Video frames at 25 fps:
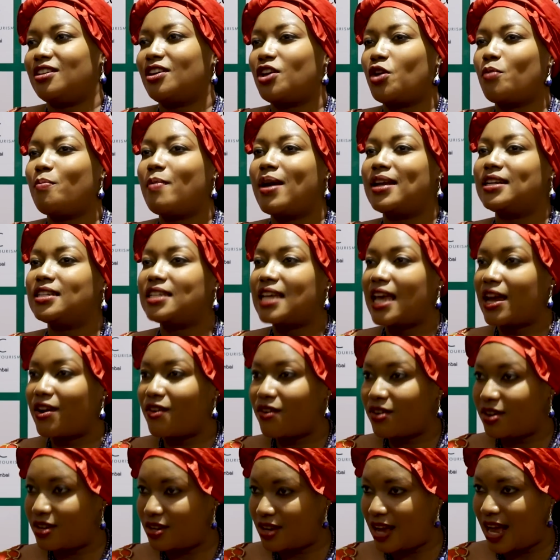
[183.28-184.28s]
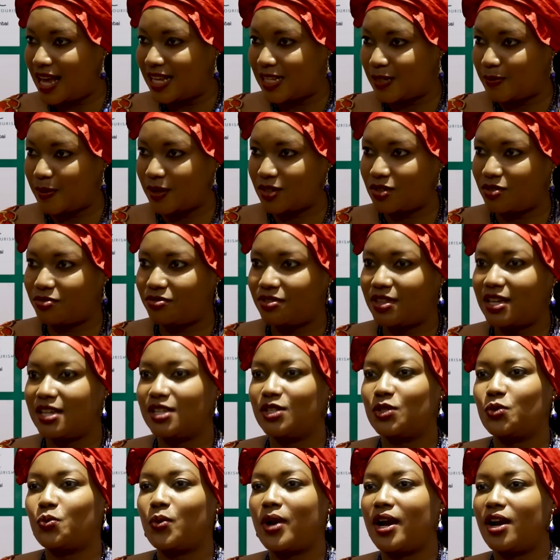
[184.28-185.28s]
humanitarian aspect of
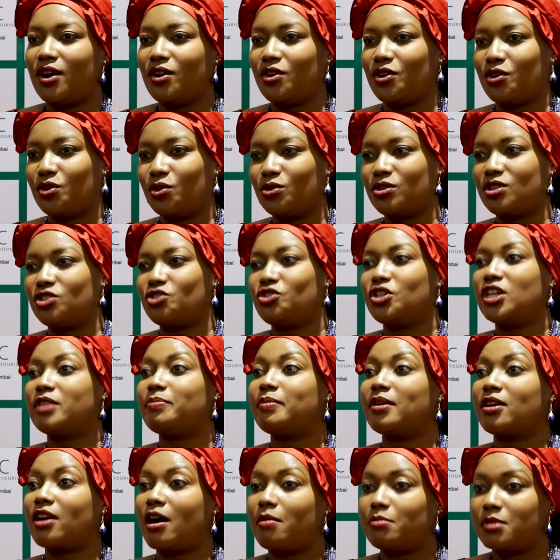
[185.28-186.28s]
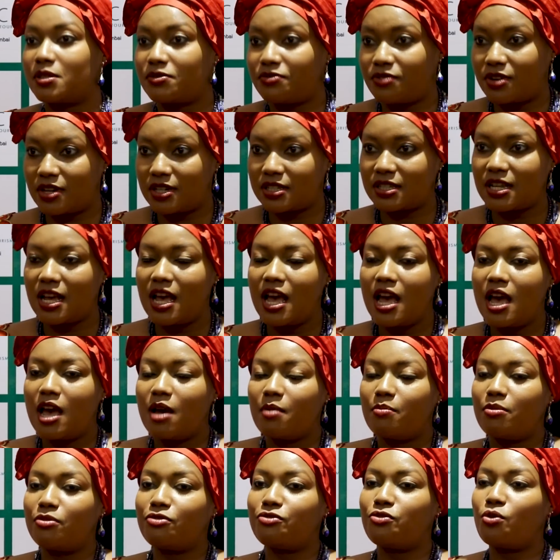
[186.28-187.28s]
things where the treatment comes first
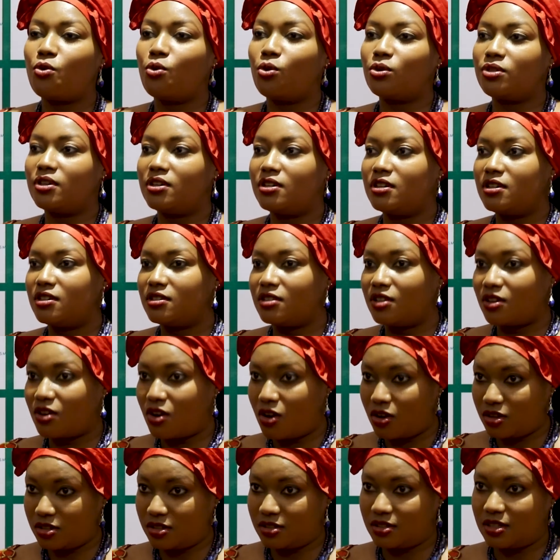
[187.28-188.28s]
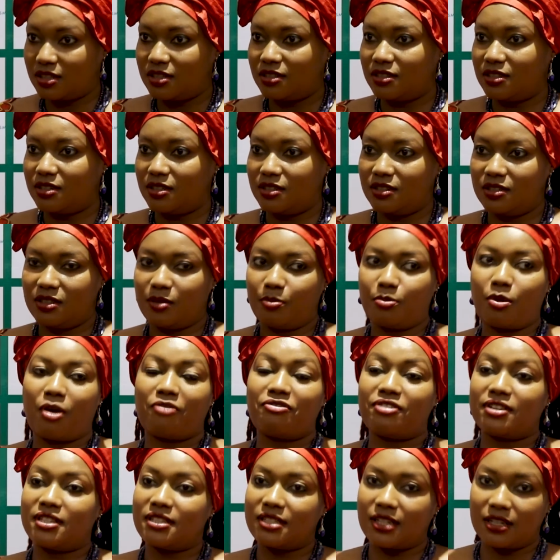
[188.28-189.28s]
before the costs and the
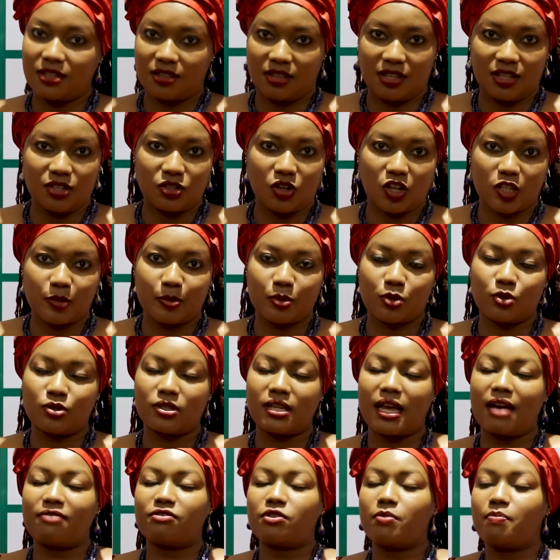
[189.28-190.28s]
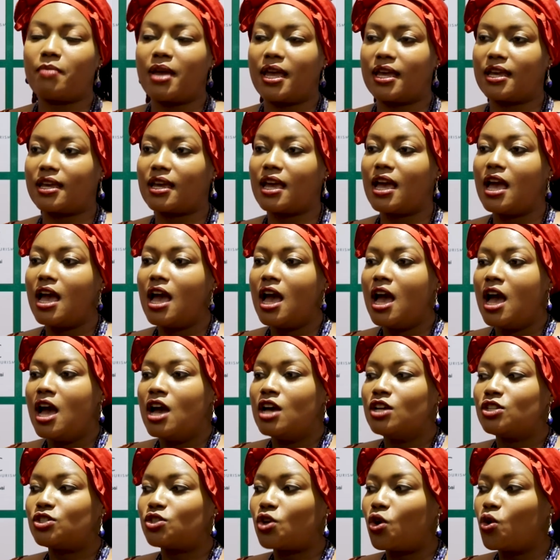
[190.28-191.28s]
profits that these hospitals have to make.
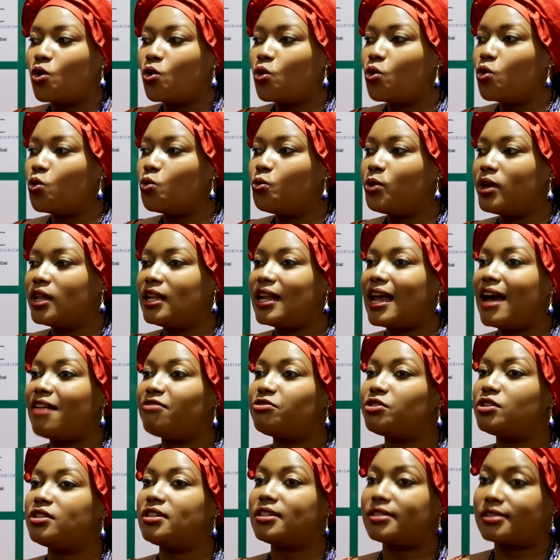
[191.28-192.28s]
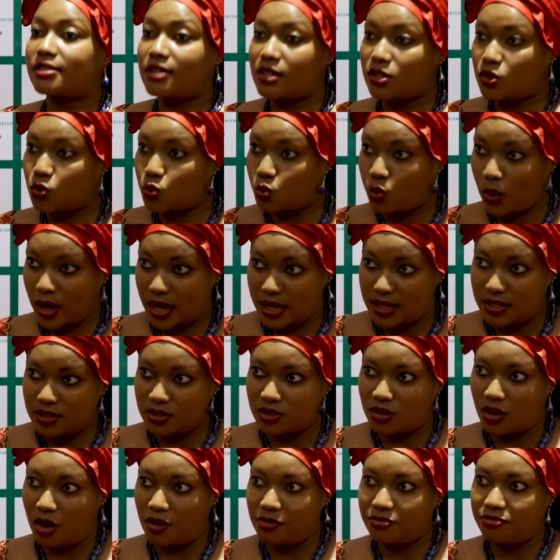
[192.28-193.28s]
So we'll have to discuss
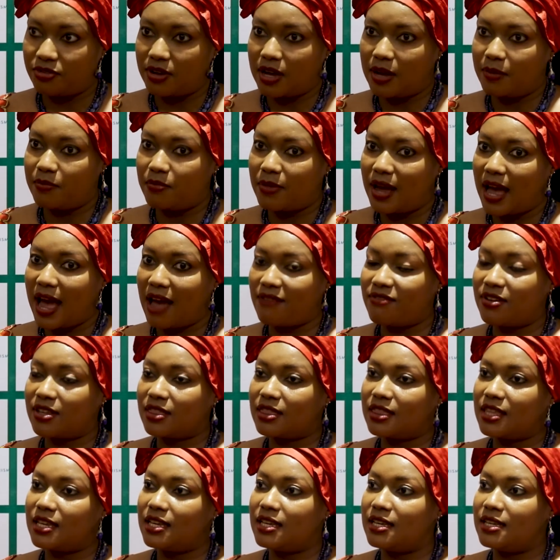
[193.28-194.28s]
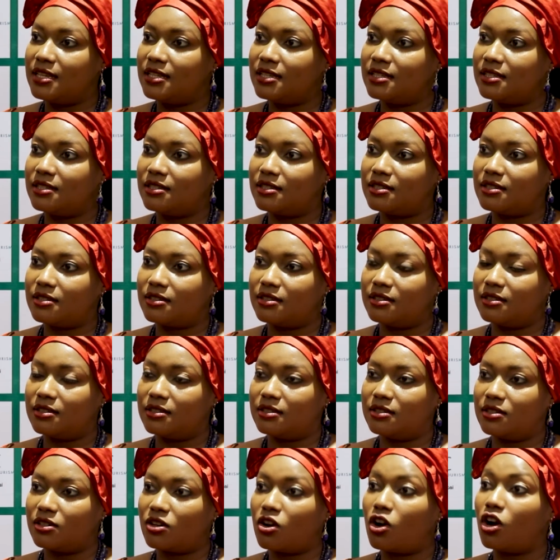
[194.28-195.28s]
ways of having these
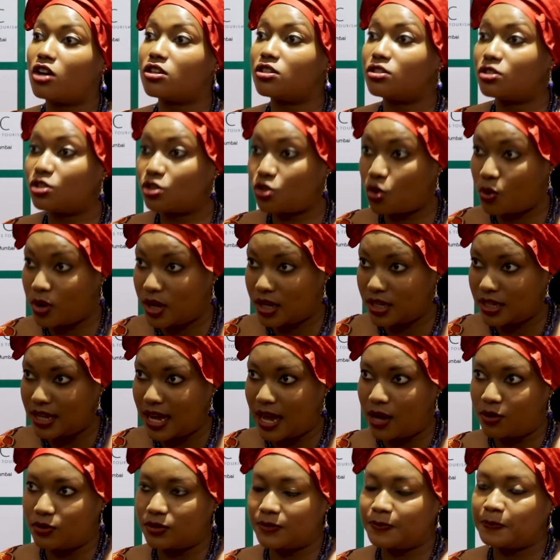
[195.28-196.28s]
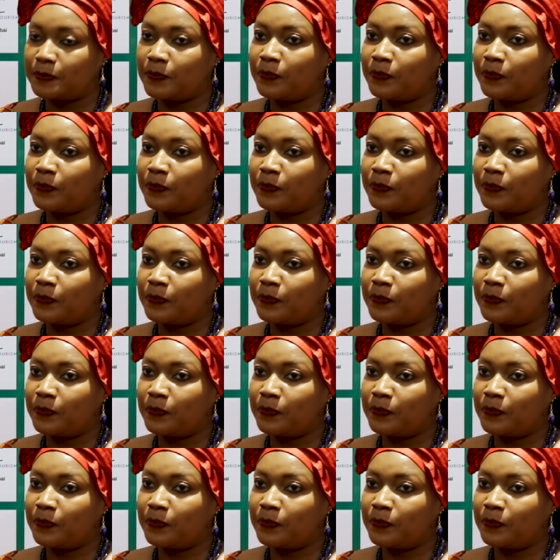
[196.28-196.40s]
costs going down.